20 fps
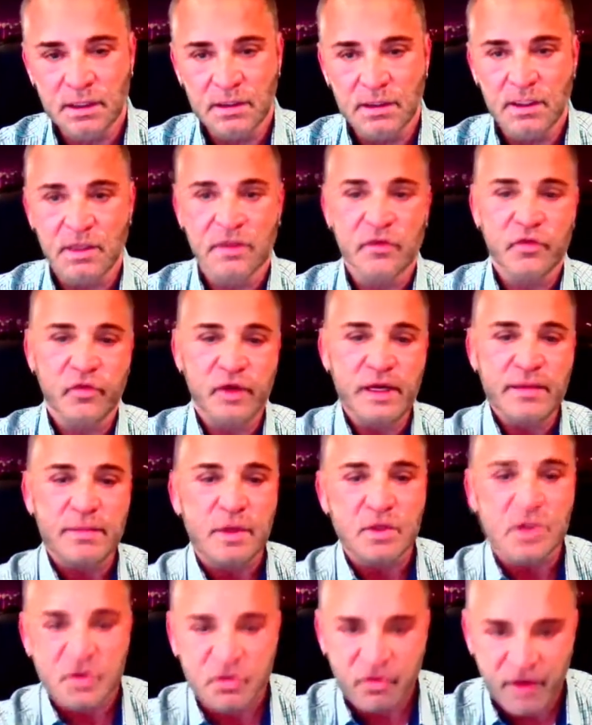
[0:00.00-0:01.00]
The 3
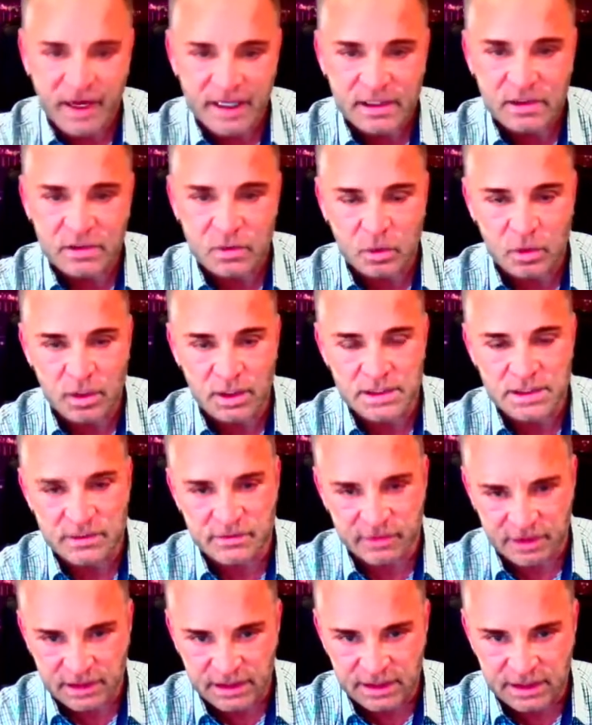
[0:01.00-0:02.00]
most fatal words
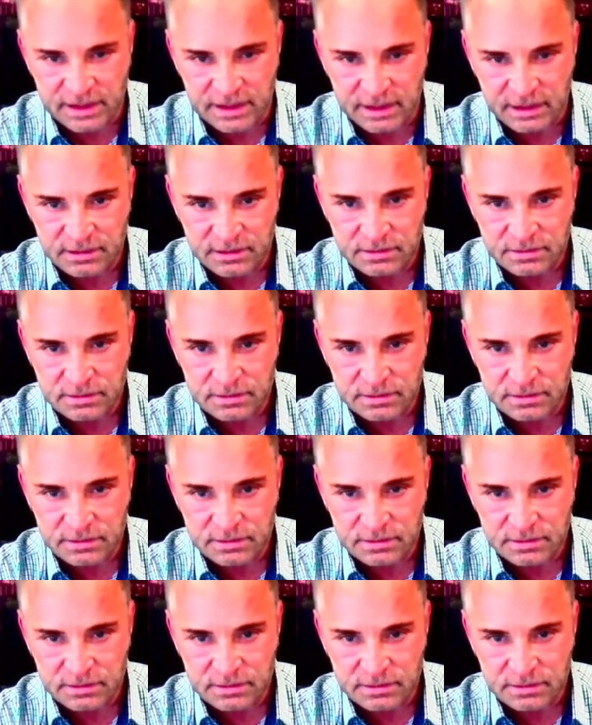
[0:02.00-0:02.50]
of a leader.